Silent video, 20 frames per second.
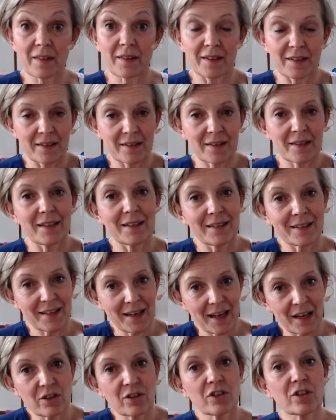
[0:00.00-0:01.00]
This is an
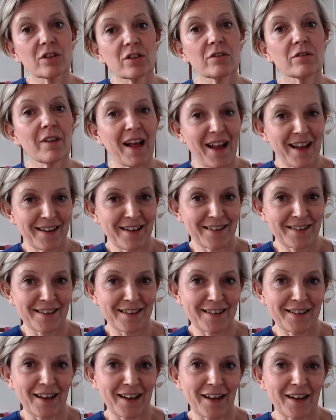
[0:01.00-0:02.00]
intentional
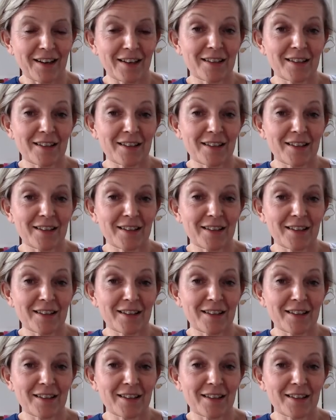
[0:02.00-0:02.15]
exercise.